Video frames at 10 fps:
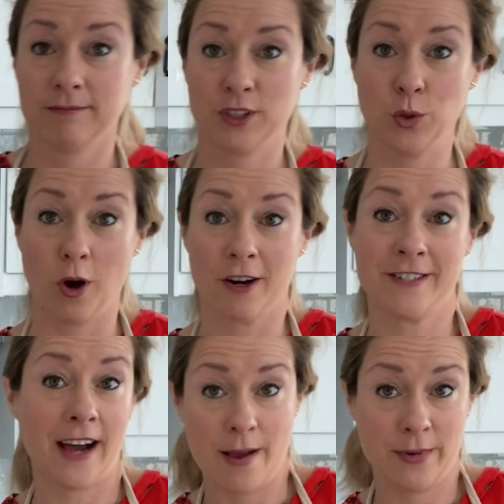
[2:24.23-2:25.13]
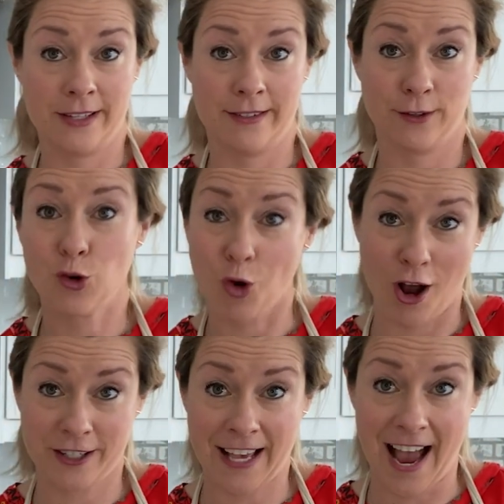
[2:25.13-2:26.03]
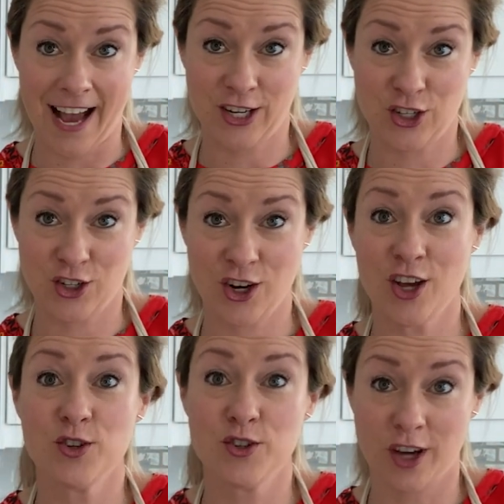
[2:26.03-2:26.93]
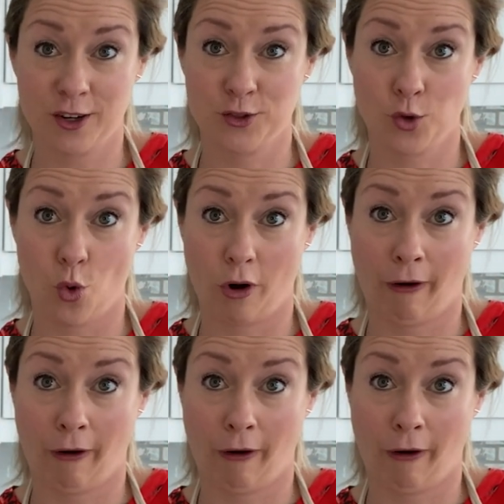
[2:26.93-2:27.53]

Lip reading: to our diamond crosshatch duck score.